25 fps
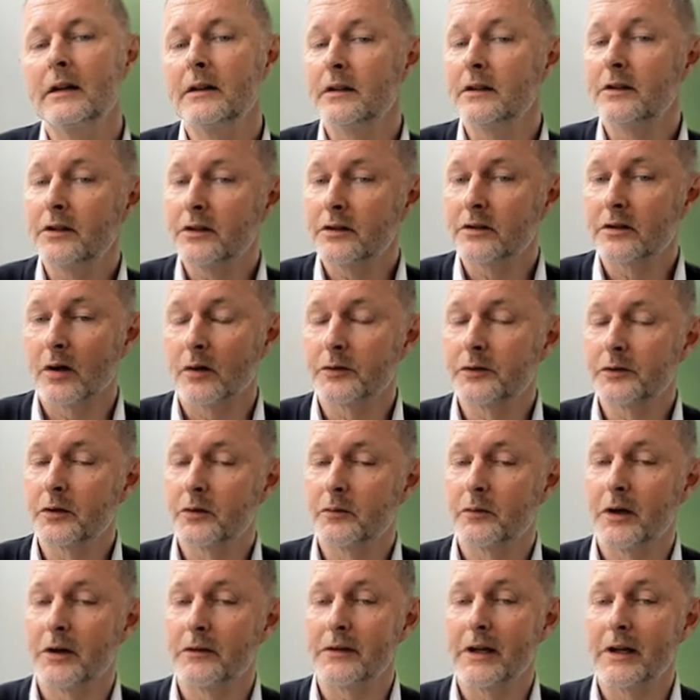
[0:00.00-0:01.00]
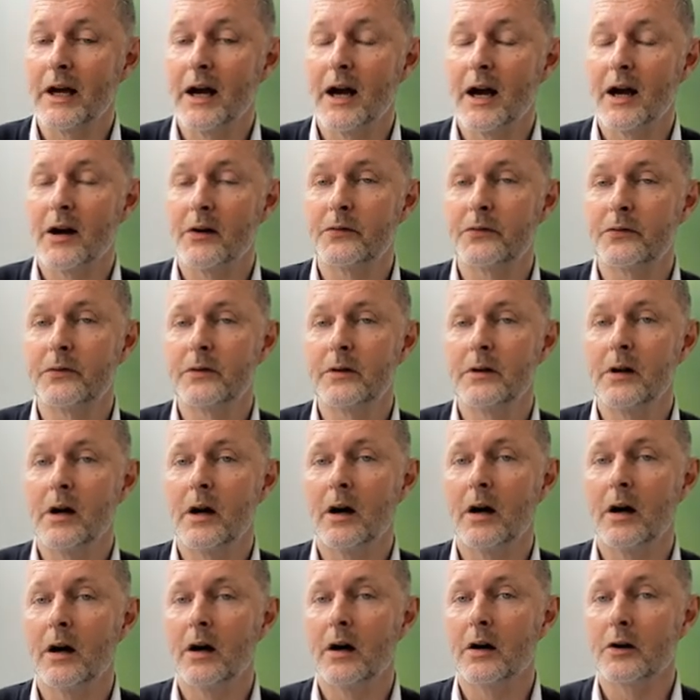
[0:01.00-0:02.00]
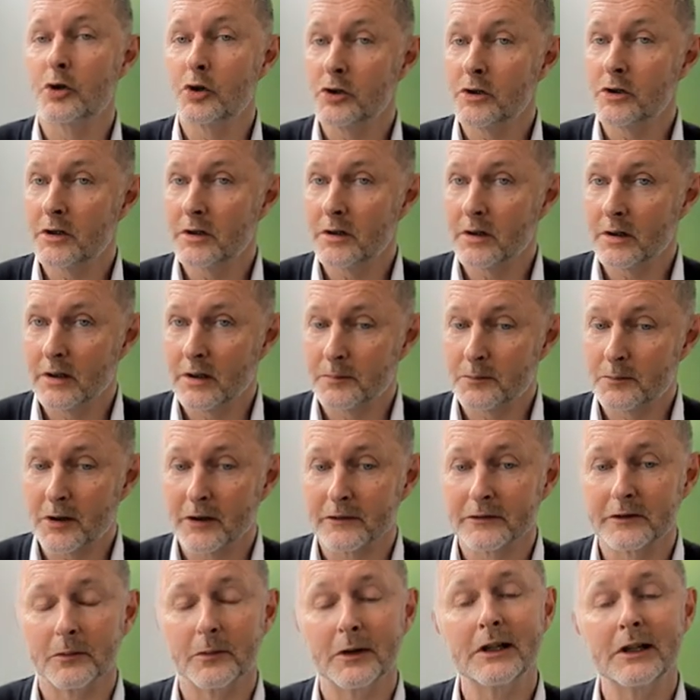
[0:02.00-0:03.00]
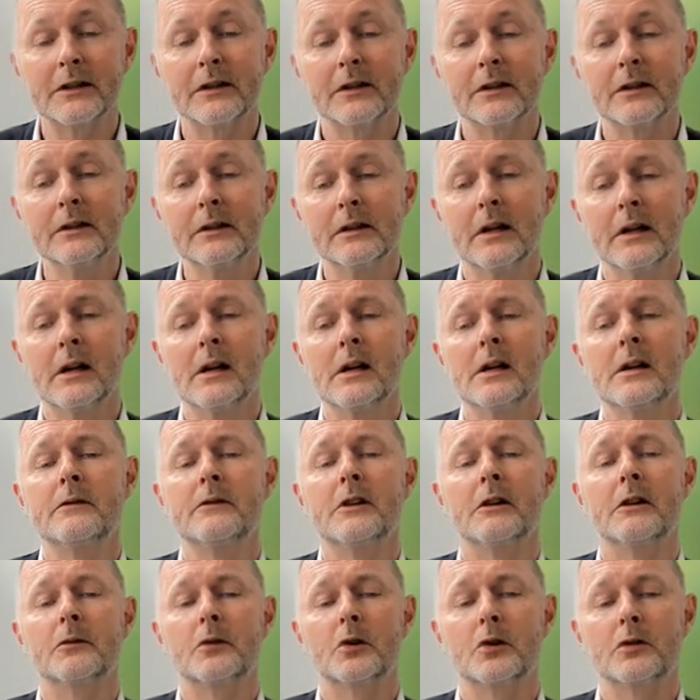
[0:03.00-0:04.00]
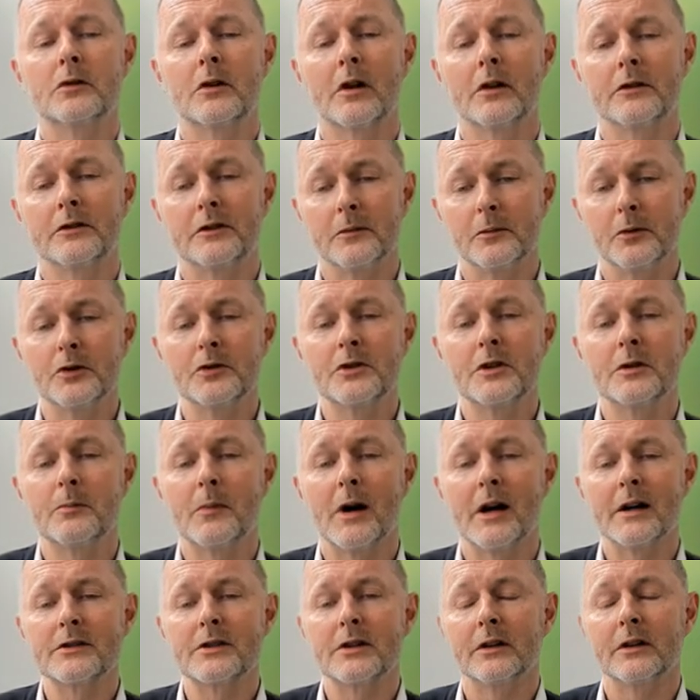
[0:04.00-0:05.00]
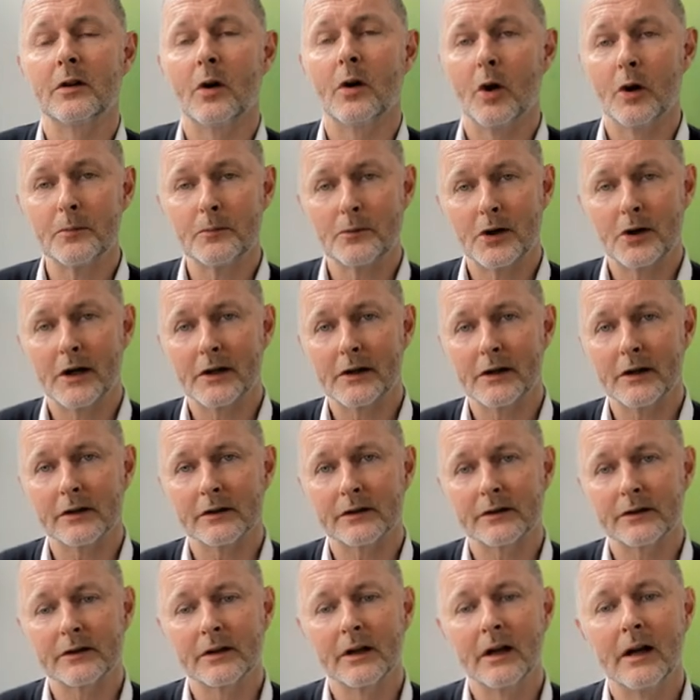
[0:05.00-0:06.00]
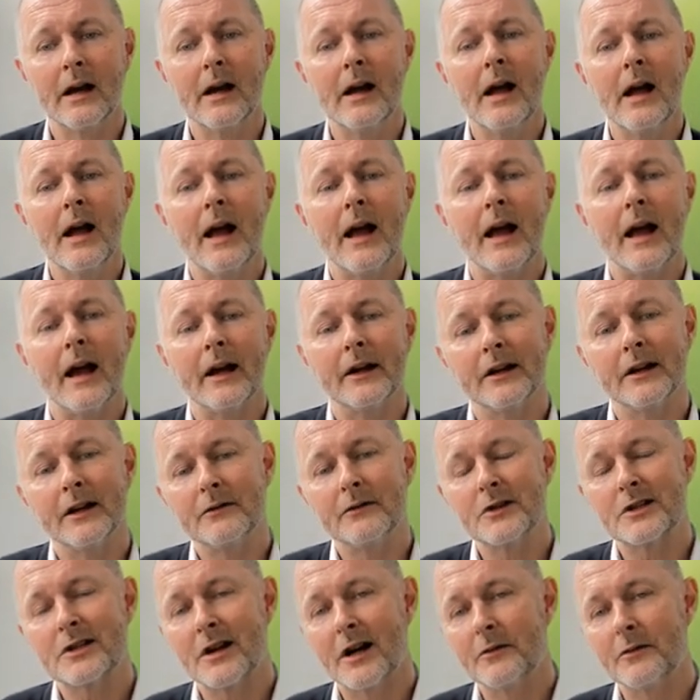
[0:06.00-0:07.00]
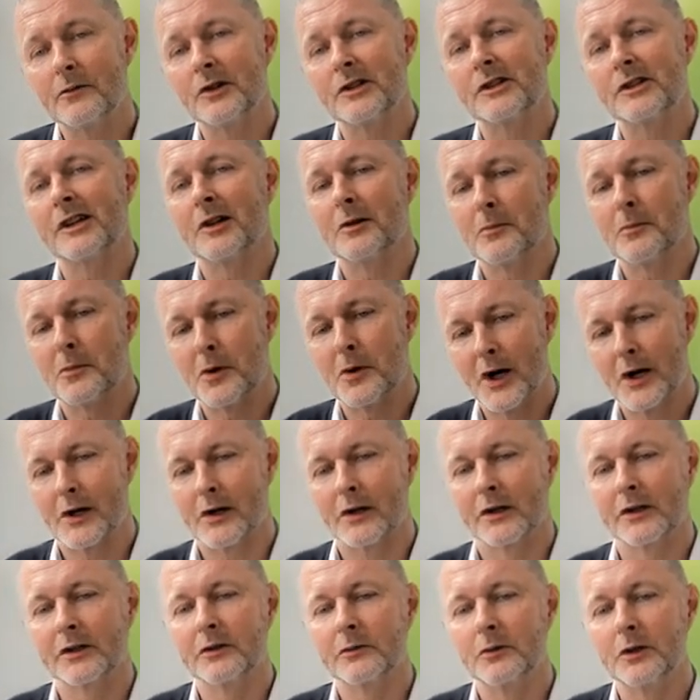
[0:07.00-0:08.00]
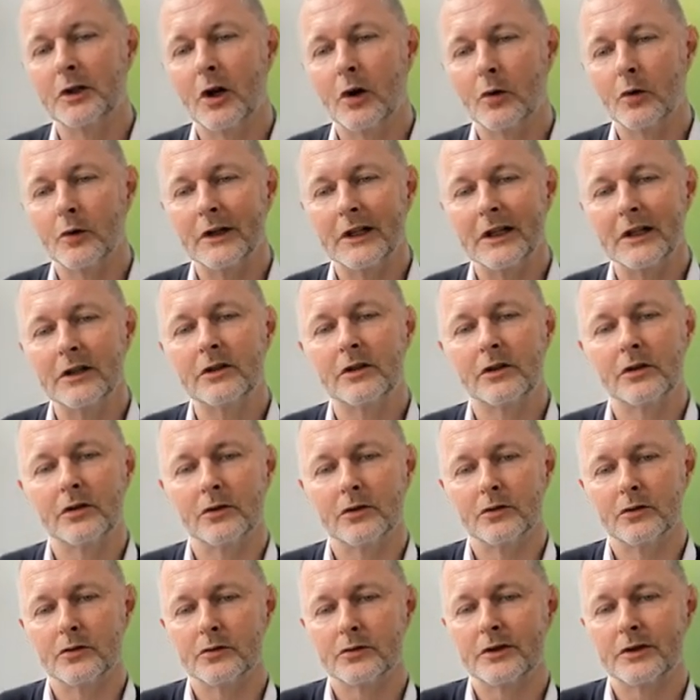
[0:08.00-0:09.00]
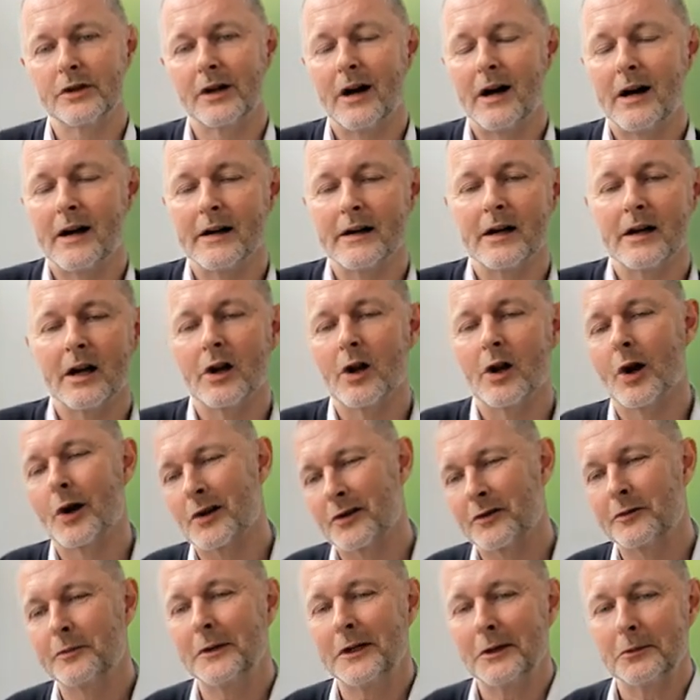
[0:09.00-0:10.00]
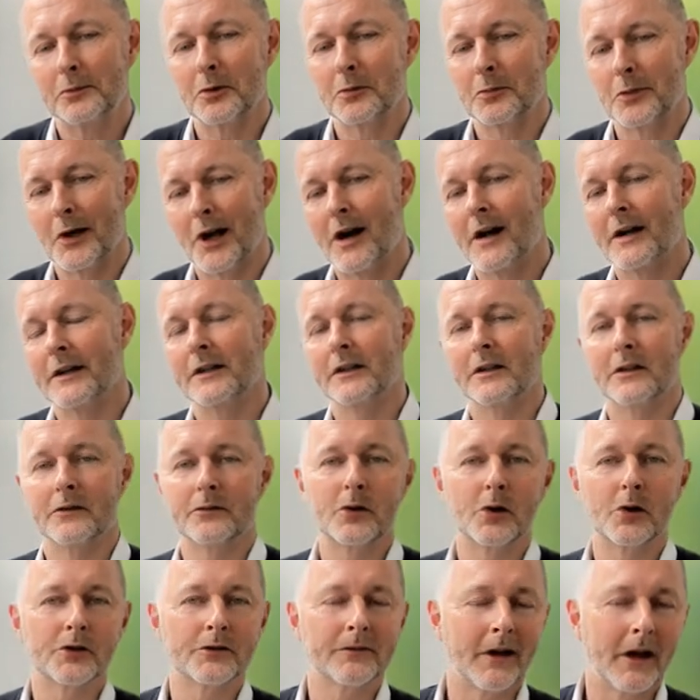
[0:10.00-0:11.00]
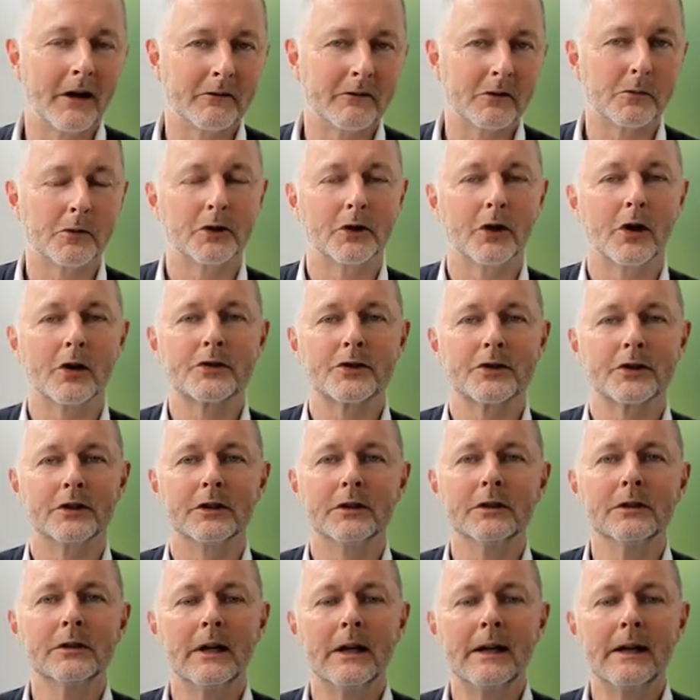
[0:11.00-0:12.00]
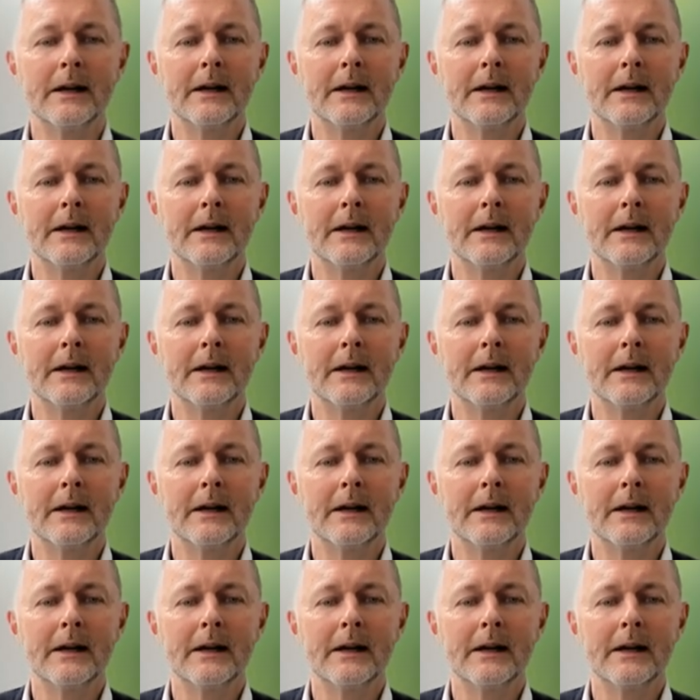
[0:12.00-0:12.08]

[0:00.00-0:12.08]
This is also where we have good profitability. We have good contribution margin on products. And every time we sell products, we don't need to tie a lot of people behind it. Of course, we have a production,